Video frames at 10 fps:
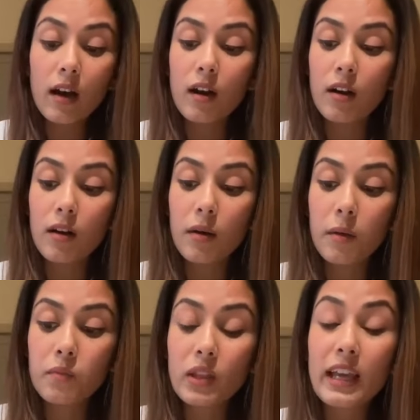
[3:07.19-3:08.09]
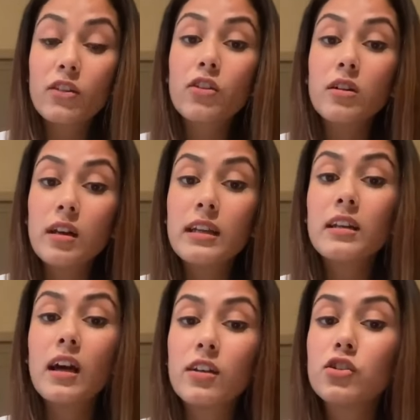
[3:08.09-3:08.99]
It really
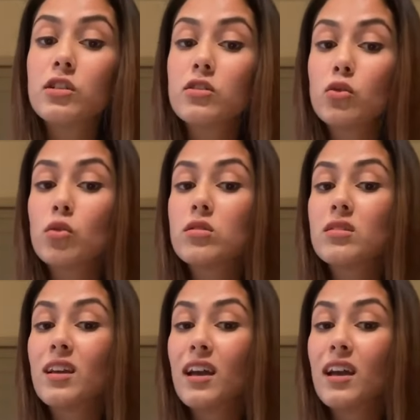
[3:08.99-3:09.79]
nourishes those